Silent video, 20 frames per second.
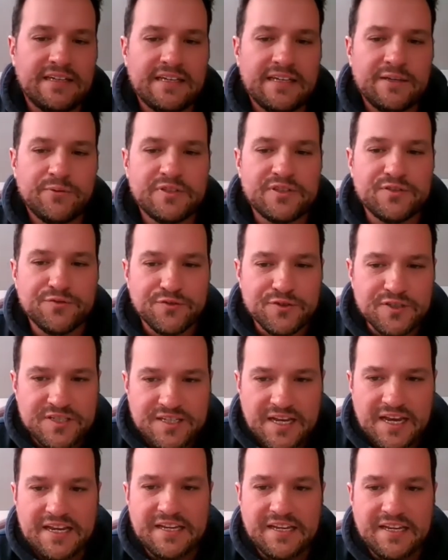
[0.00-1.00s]
He was
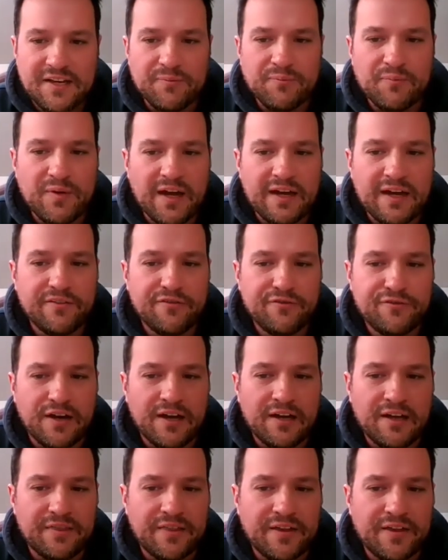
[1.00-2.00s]
forsaken by the
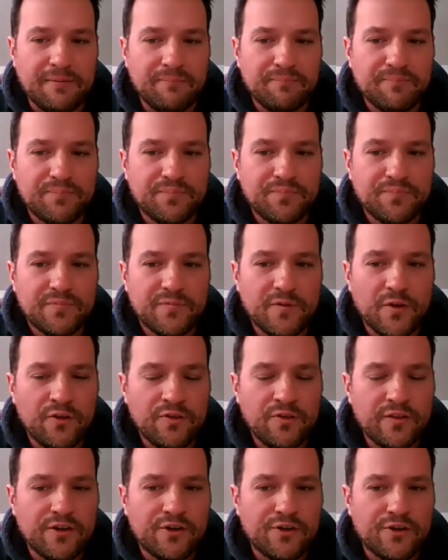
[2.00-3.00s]
Father
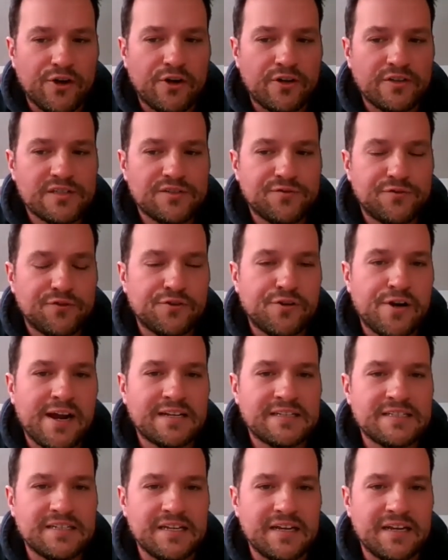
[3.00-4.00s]
on the cross for
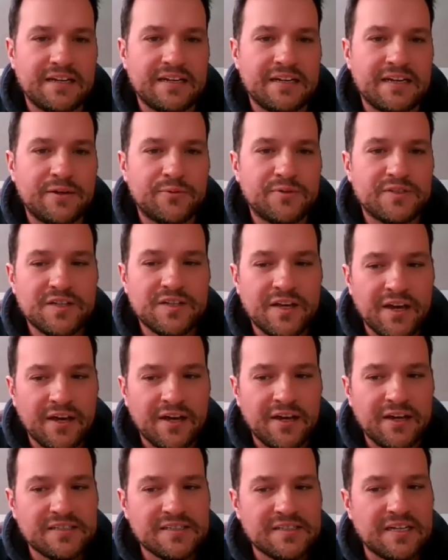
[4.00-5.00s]
our sin. He was
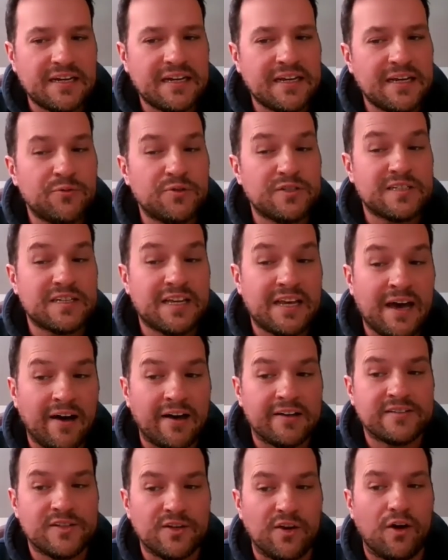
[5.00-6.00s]
cursed and he was
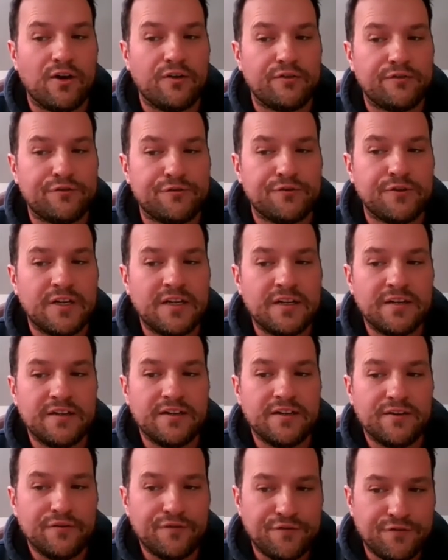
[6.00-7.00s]
cut off
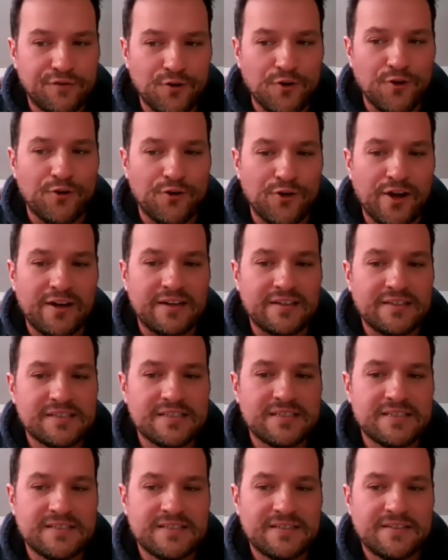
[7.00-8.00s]
for
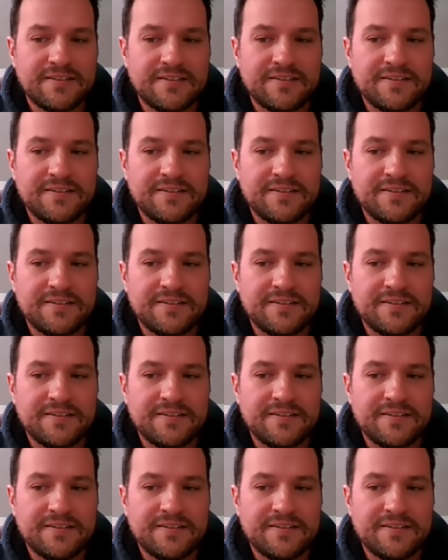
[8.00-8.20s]
us,